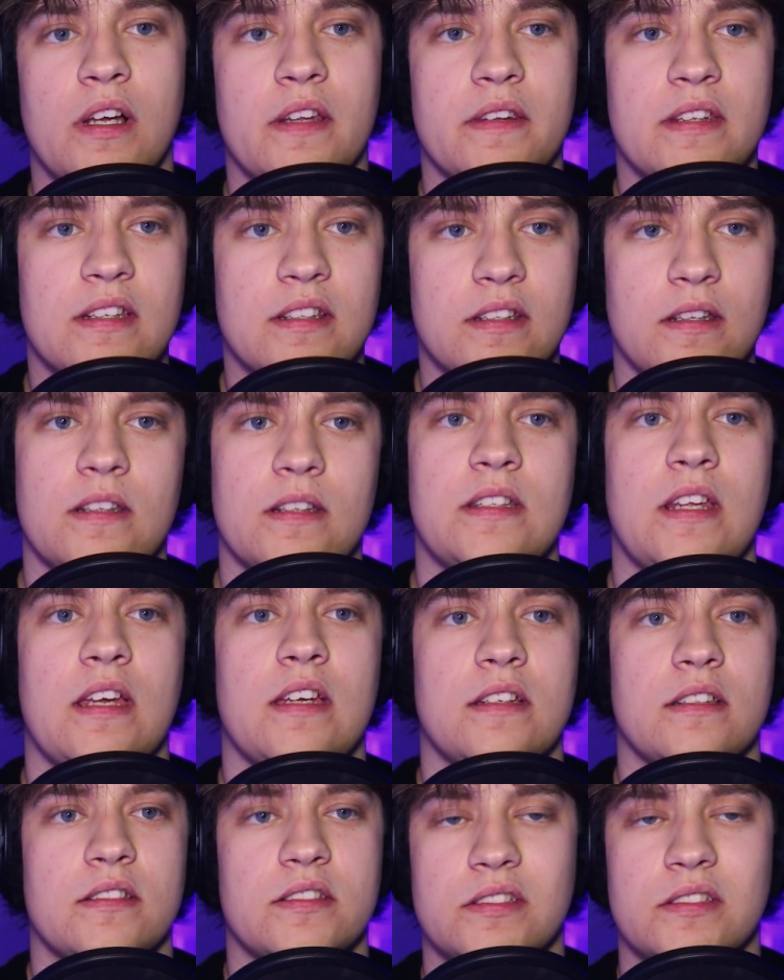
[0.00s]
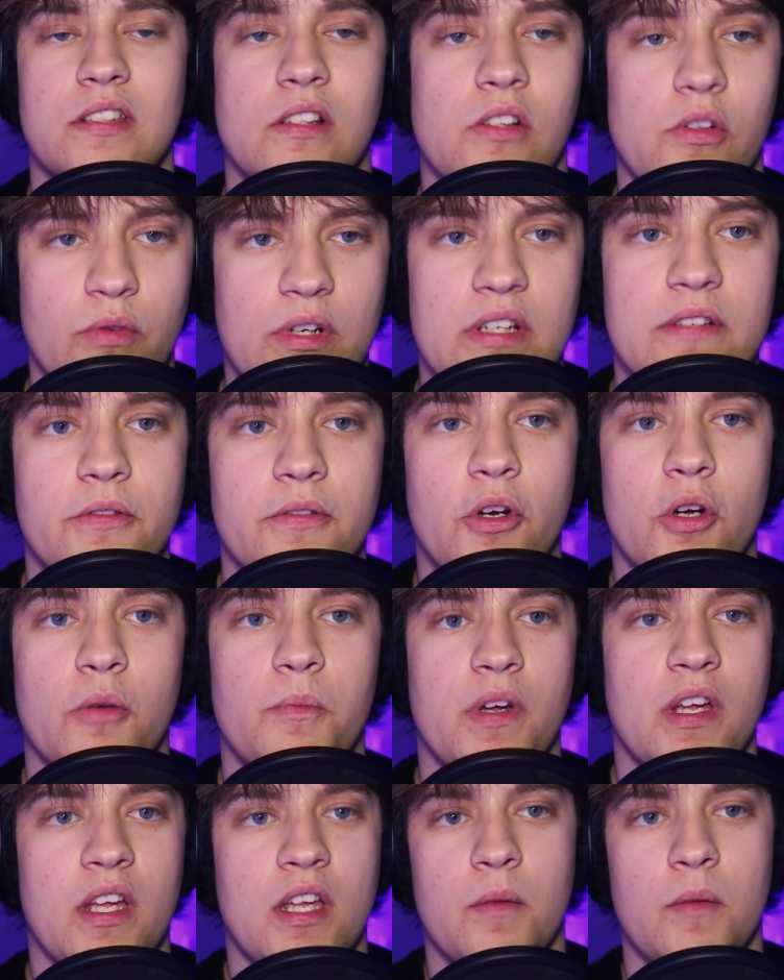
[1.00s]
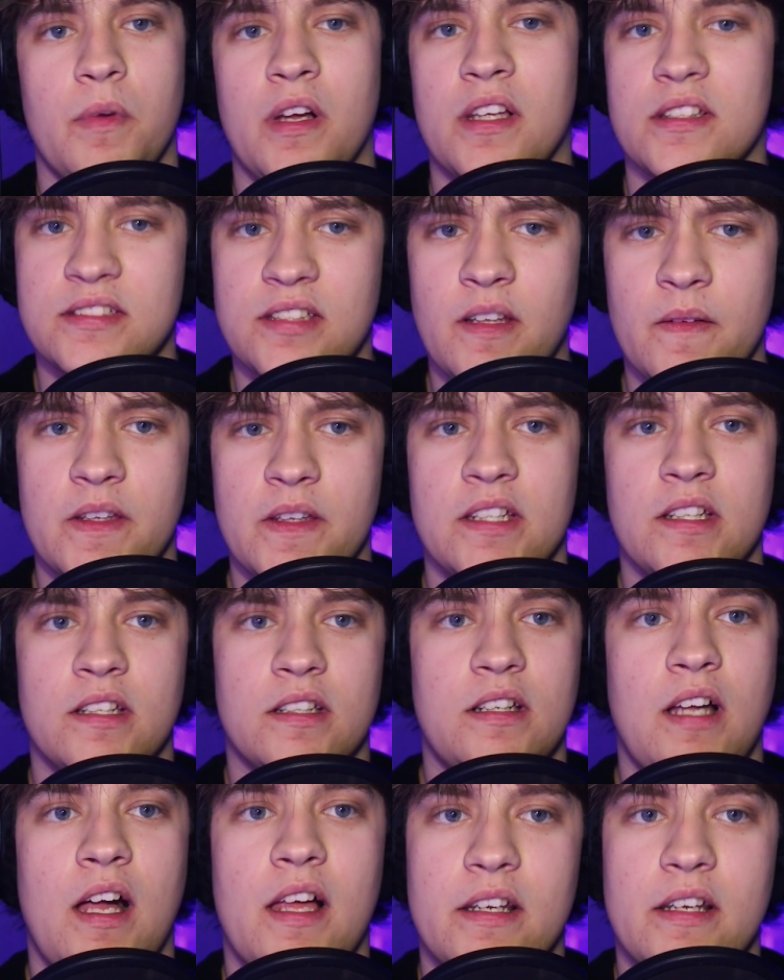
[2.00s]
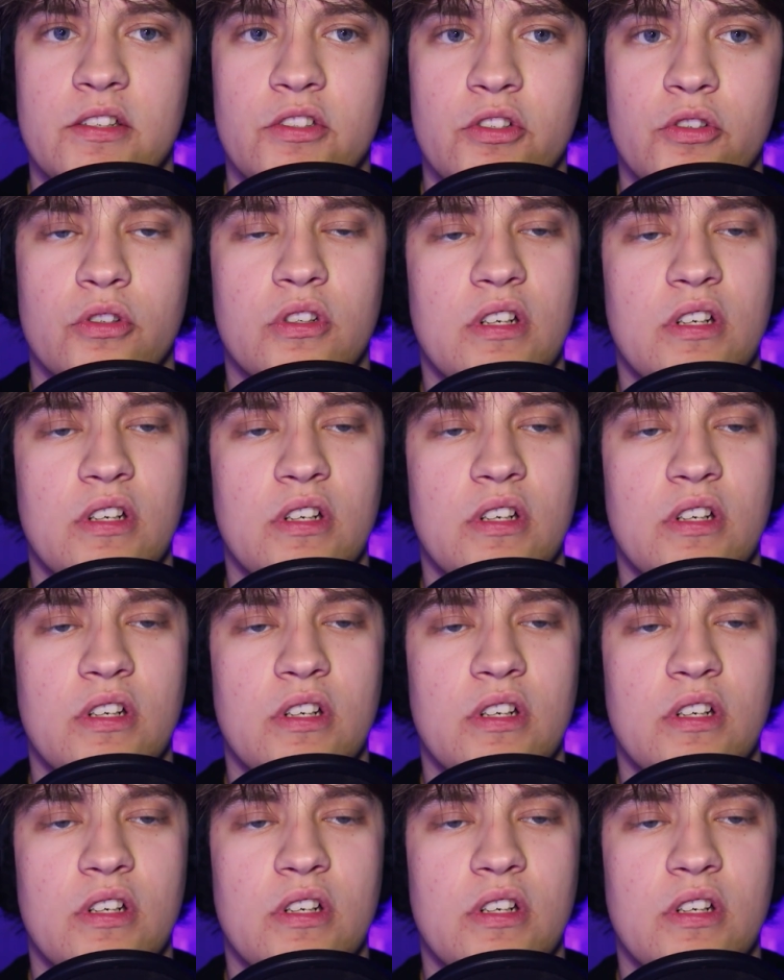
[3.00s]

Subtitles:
At the end of the day, it's still a reverb, but it's something kind of new,